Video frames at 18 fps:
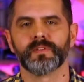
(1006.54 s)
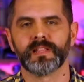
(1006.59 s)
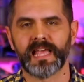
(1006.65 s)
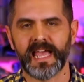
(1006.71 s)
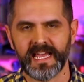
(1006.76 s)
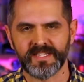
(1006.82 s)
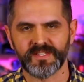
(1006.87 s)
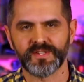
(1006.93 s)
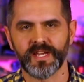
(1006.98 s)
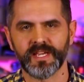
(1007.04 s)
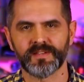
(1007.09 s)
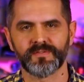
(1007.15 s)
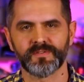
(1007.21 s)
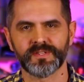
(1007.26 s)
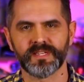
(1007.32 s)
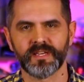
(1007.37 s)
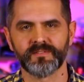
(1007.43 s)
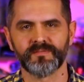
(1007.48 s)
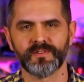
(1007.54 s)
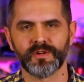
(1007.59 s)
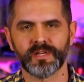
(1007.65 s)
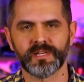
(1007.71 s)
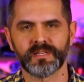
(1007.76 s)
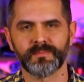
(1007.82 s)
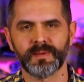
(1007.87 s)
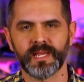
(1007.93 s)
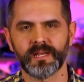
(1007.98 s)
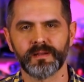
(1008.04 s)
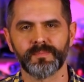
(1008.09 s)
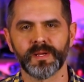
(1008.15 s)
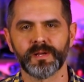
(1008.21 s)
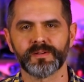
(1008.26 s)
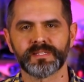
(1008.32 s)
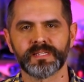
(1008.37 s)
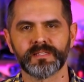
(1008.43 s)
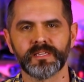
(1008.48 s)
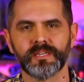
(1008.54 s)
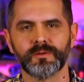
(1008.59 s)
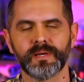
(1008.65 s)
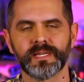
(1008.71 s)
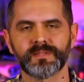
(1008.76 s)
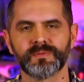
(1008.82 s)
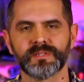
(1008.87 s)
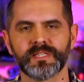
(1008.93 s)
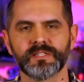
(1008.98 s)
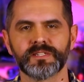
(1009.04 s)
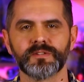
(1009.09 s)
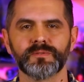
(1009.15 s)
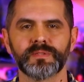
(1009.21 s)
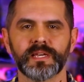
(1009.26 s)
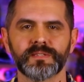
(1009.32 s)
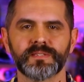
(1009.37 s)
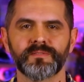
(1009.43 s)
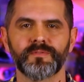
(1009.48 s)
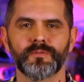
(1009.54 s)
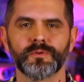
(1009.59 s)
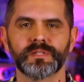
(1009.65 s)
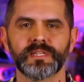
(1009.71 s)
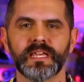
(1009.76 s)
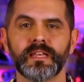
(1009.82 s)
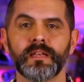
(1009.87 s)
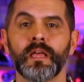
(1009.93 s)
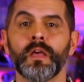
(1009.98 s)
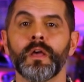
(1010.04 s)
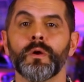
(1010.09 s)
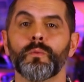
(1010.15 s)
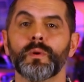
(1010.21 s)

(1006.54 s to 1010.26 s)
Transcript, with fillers: The last chance for Sun Vulcan to make an appearance in the US was in 2014,